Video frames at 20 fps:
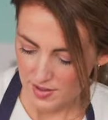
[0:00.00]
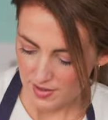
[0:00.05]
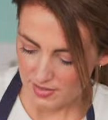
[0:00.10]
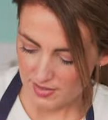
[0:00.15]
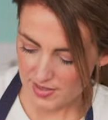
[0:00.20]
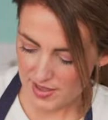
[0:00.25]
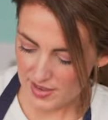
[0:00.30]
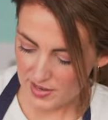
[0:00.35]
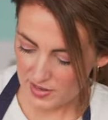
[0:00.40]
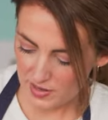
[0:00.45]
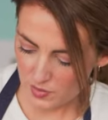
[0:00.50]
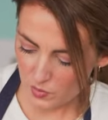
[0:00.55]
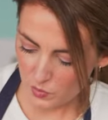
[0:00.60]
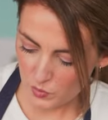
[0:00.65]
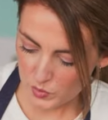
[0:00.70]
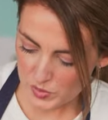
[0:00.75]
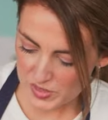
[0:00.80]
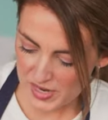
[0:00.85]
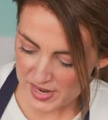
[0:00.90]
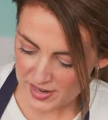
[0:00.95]
Then
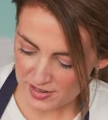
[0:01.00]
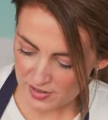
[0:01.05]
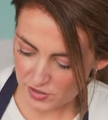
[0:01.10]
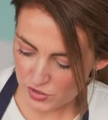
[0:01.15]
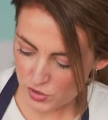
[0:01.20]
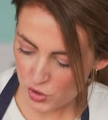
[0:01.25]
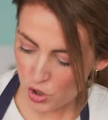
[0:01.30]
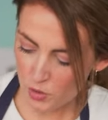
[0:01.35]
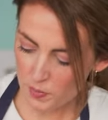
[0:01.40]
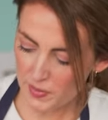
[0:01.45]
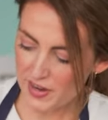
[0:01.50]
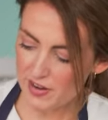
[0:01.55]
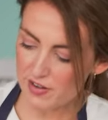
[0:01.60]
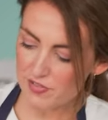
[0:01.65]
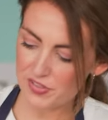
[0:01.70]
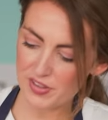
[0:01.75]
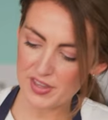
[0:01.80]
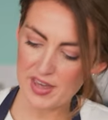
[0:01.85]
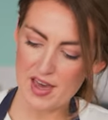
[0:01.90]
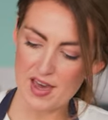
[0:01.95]
we'll take the top layer
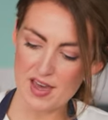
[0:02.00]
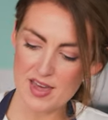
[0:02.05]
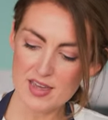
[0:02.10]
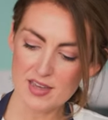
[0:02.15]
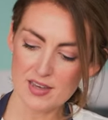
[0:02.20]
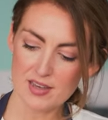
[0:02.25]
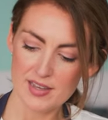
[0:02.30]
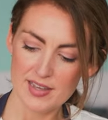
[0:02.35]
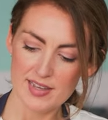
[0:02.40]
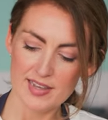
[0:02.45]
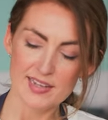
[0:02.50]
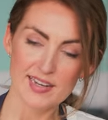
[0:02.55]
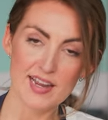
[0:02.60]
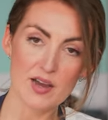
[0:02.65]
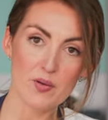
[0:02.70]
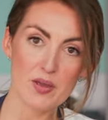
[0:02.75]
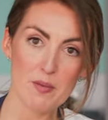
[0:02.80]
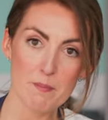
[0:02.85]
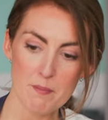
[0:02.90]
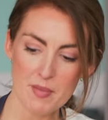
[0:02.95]
of the cake.
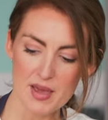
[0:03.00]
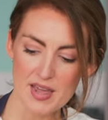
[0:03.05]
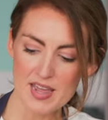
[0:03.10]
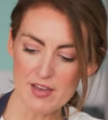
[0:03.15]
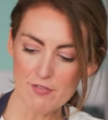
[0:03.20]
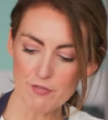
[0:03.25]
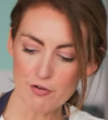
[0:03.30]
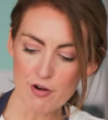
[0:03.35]
Now it may have